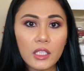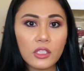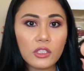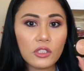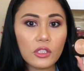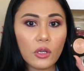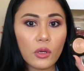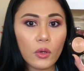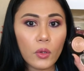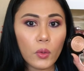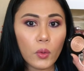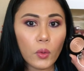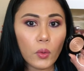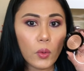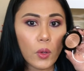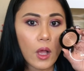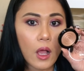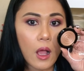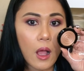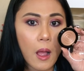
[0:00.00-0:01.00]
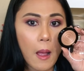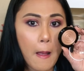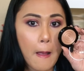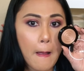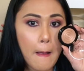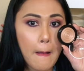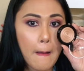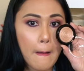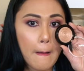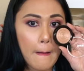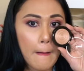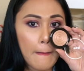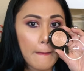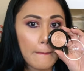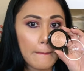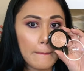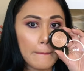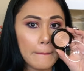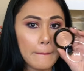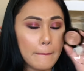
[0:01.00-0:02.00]
so
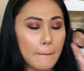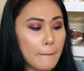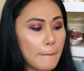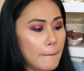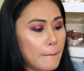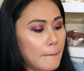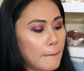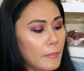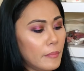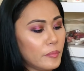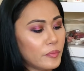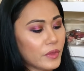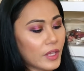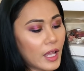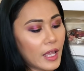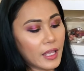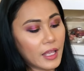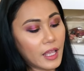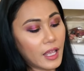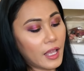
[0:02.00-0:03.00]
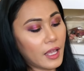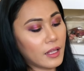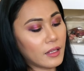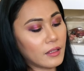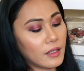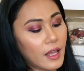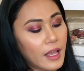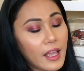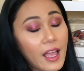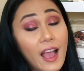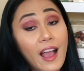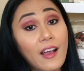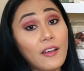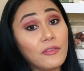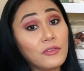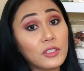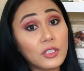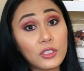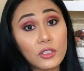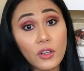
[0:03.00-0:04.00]
mm, I can't. I
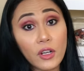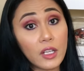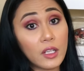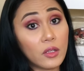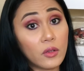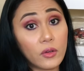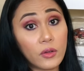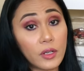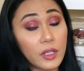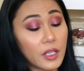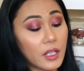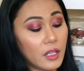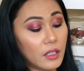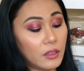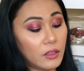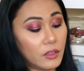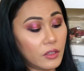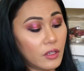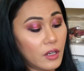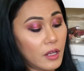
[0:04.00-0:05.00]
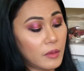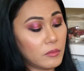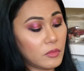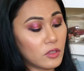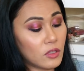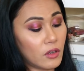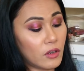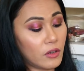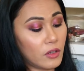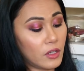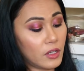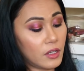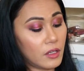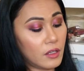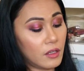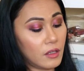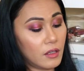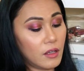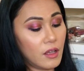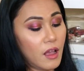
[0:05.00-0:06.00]
have to try Laura Geller. I'm sorry.
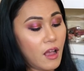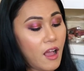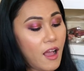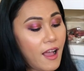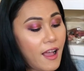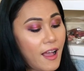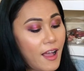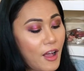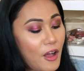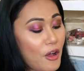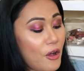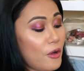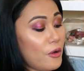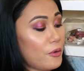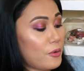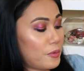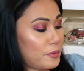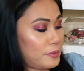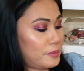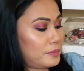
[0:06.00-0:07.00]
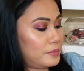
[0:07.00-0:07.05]
Oh.